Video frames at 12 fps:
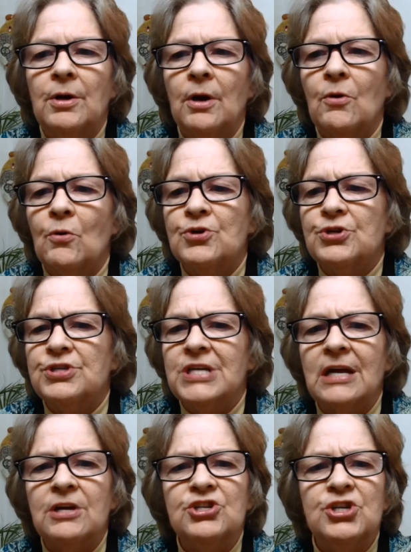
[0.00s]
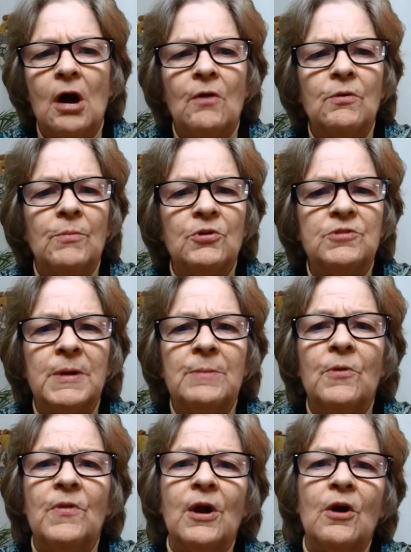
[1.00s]
Of course, your second chakra, most
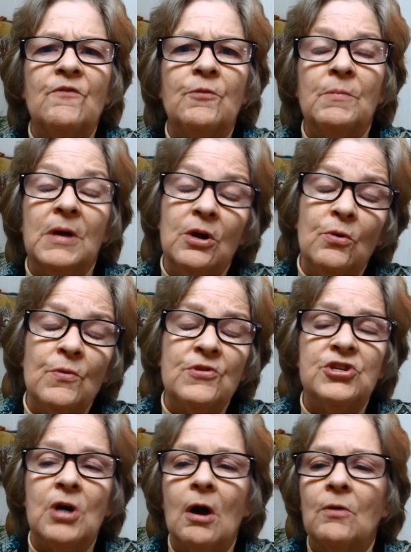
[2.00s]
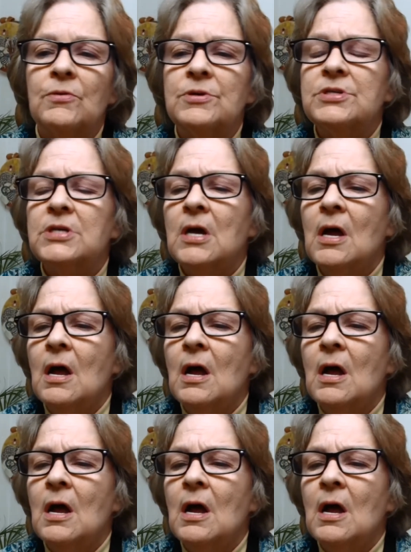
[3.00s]
people that are familiar with chakras